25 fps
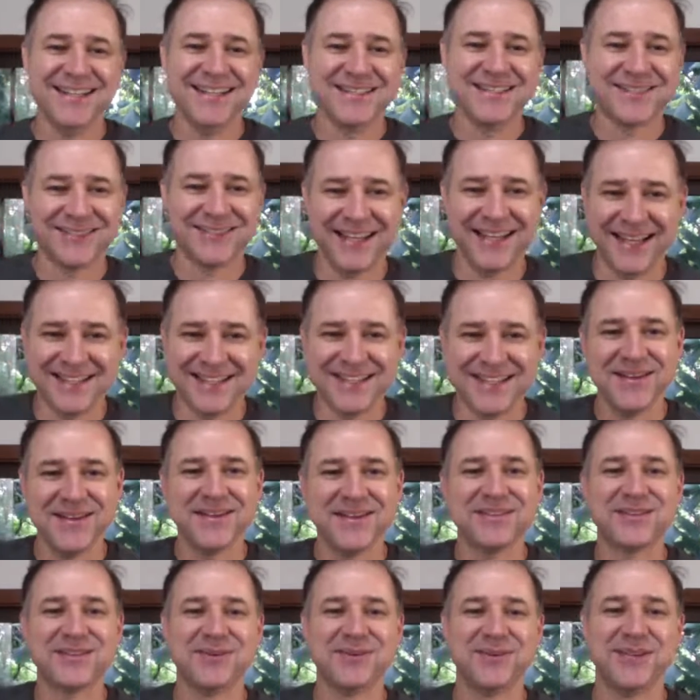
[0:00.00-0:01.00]
So
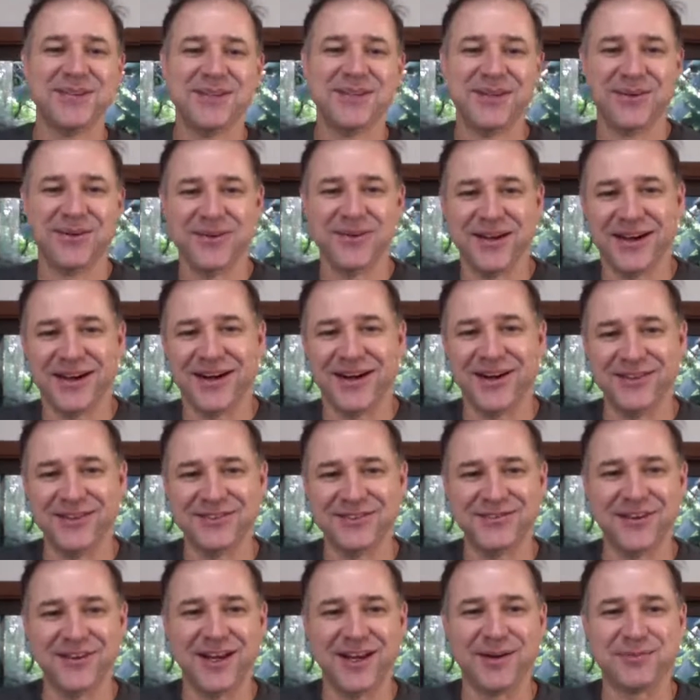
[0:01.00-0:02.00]
we are all
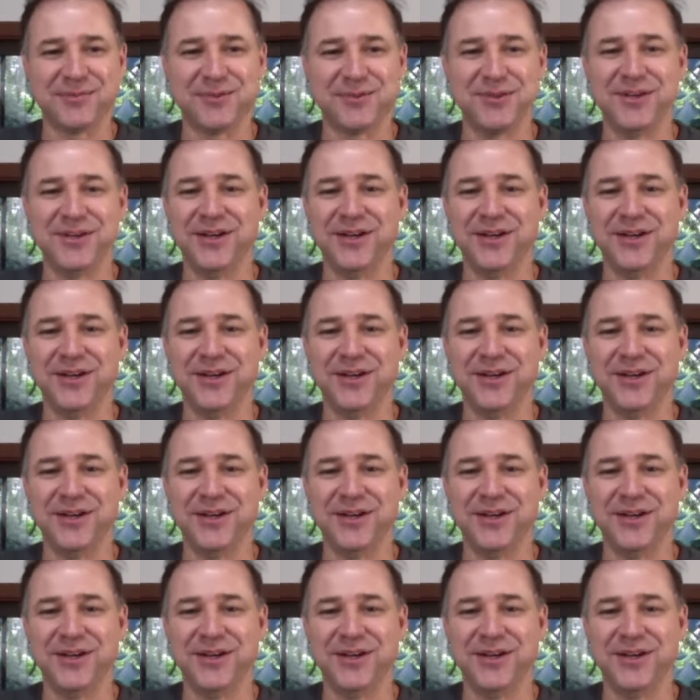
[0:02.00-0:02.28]
developers.